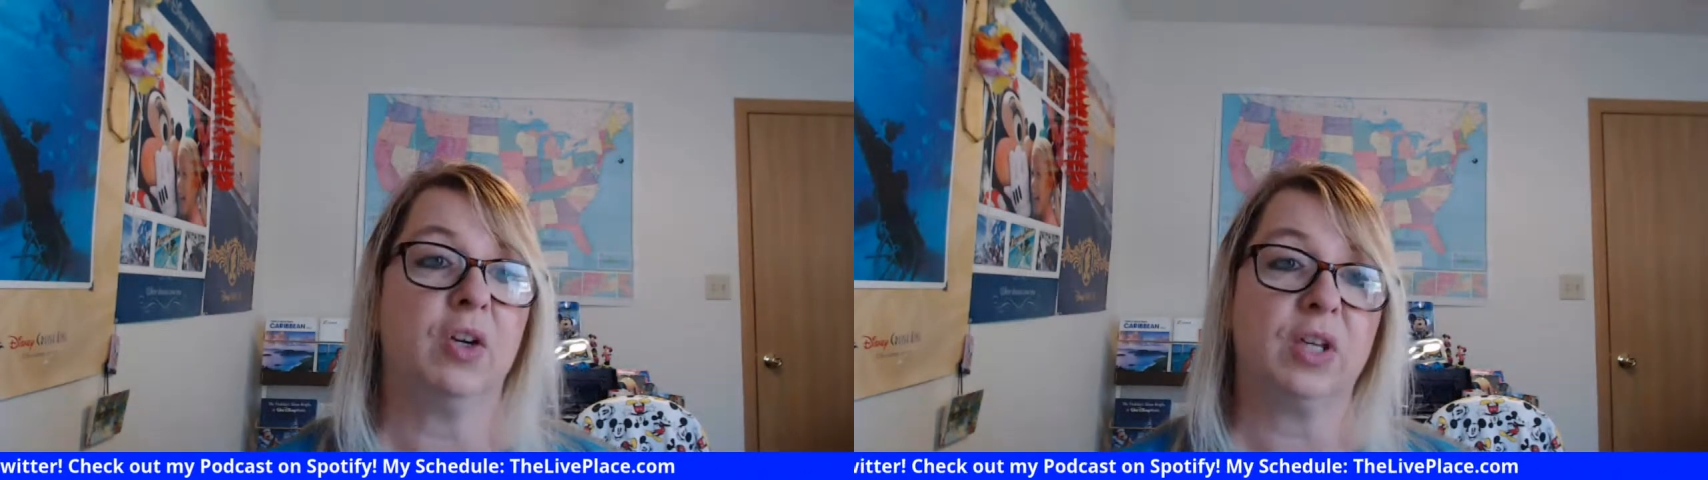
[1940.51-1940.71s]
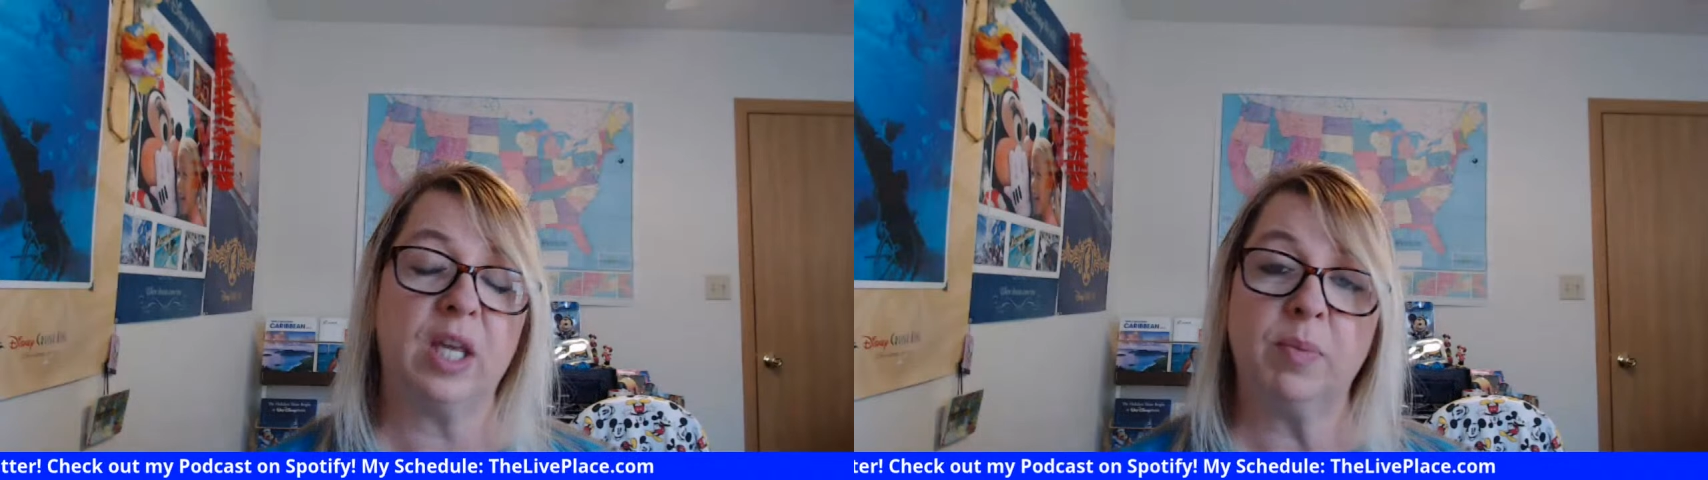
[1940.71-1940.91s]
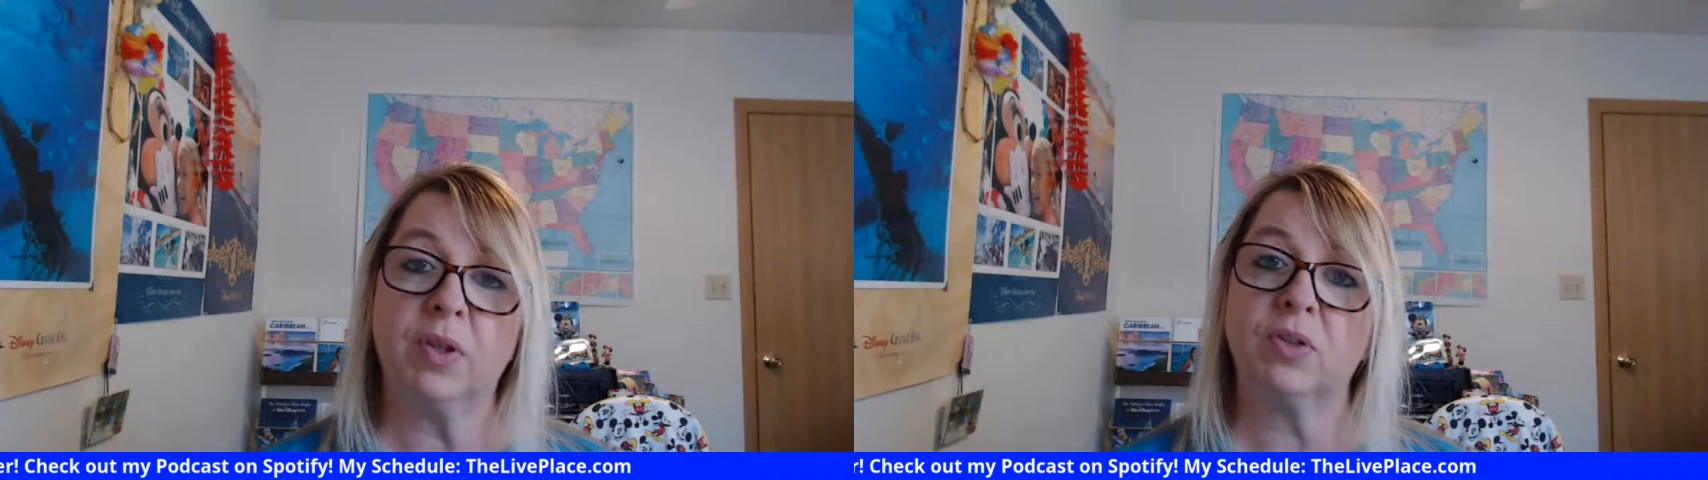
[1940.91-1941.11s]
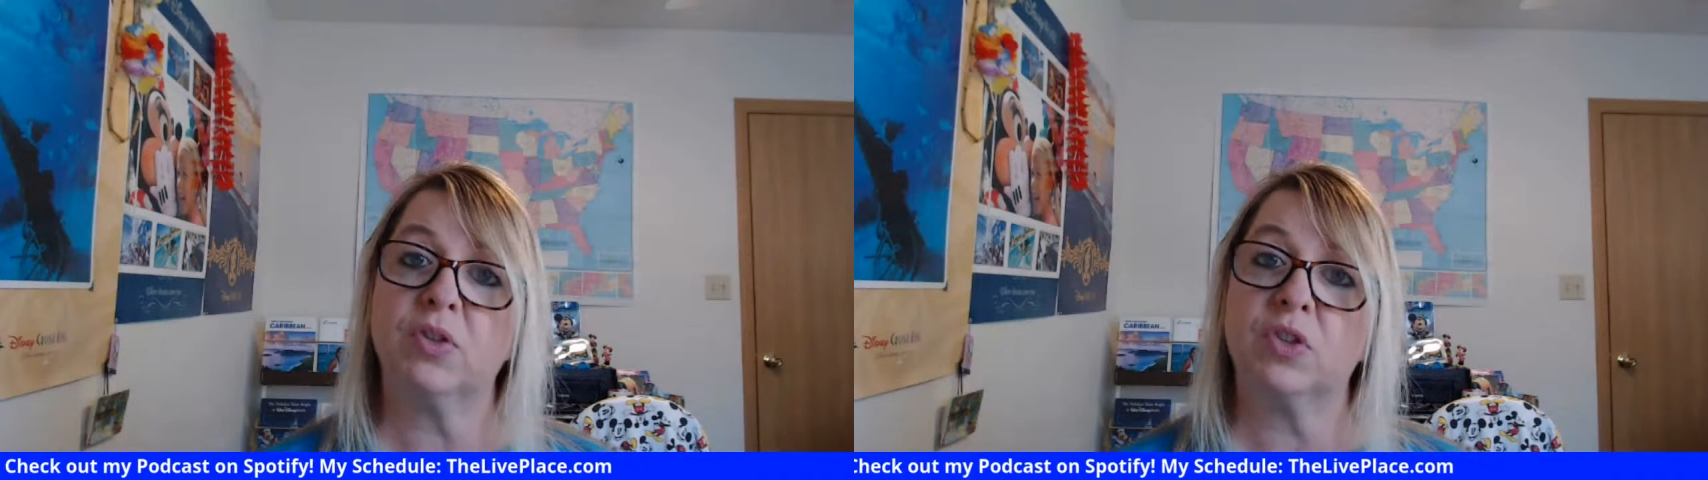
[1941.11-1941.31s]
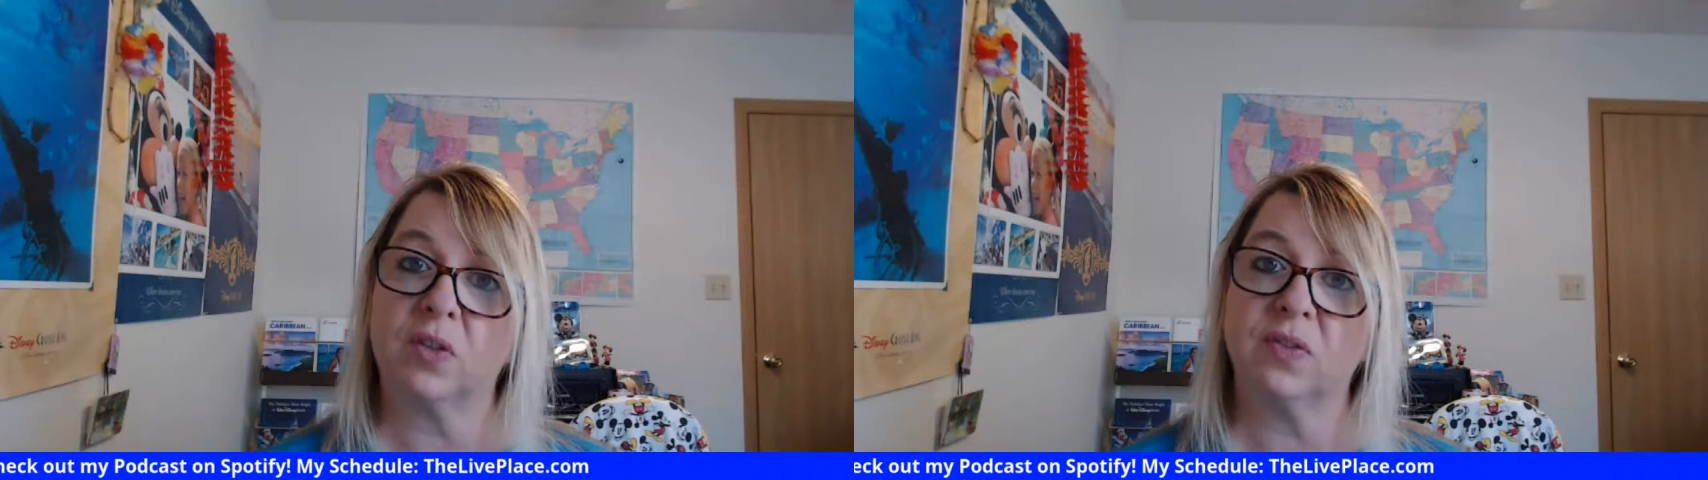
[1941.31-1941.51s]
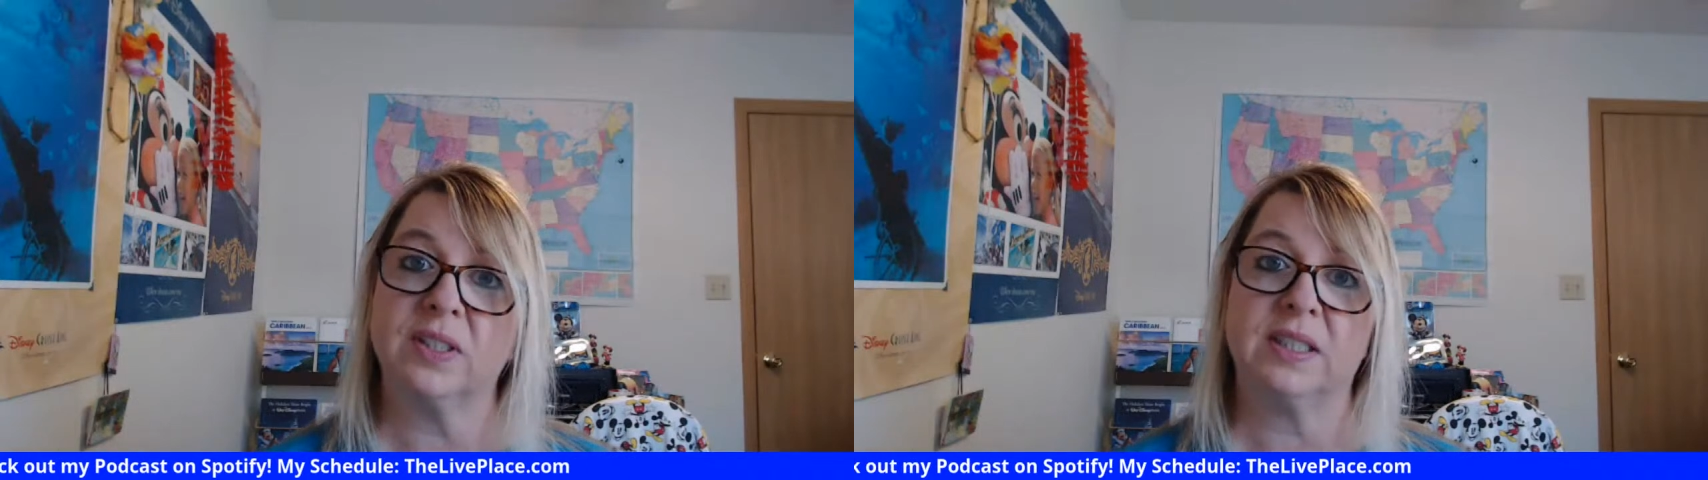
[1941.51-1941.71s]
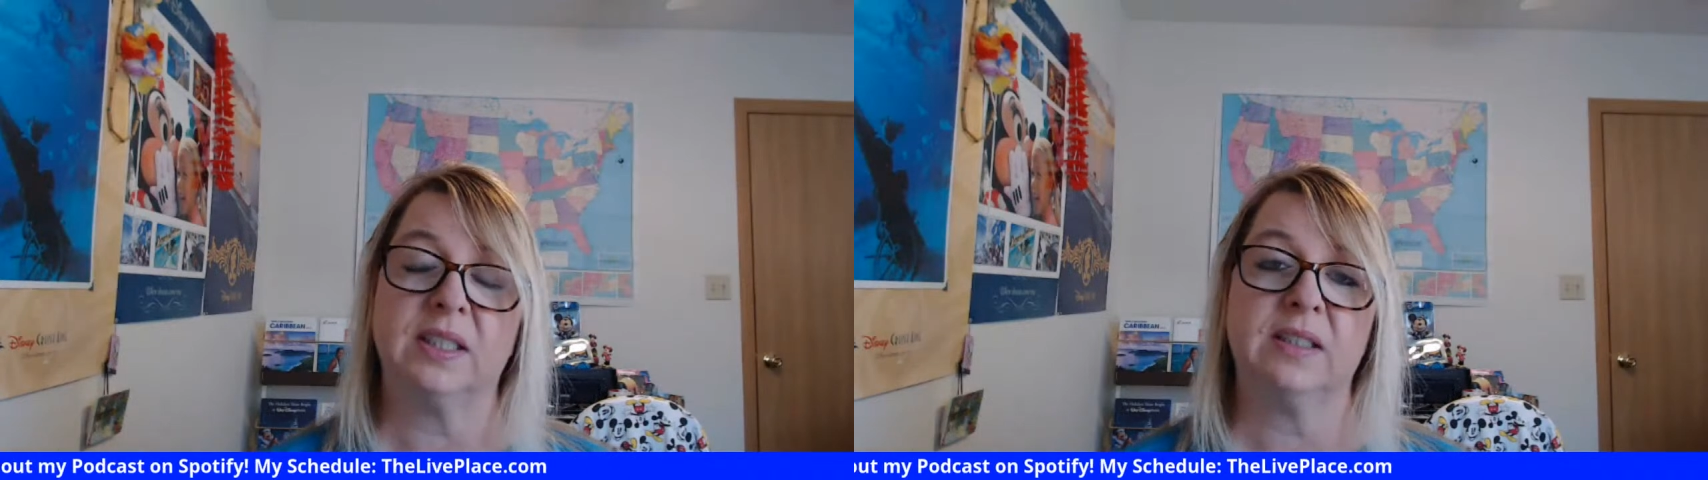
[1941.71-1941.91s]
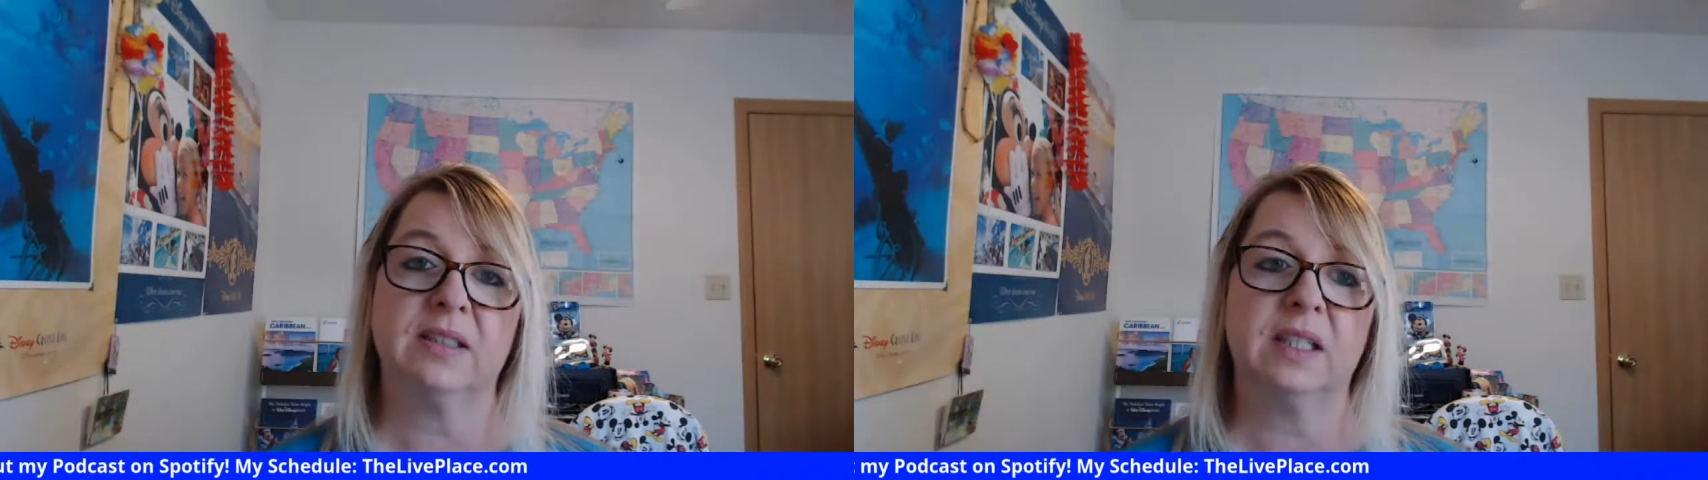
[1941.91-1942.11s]
keep those
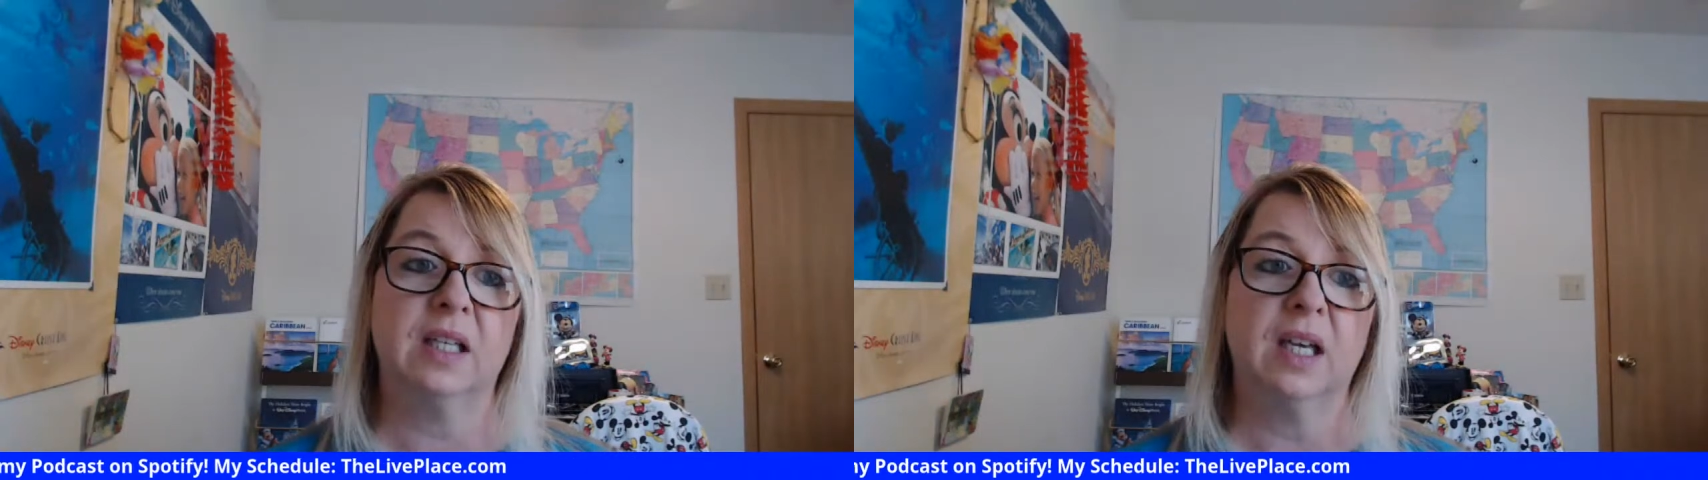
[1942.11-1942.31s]
surfaces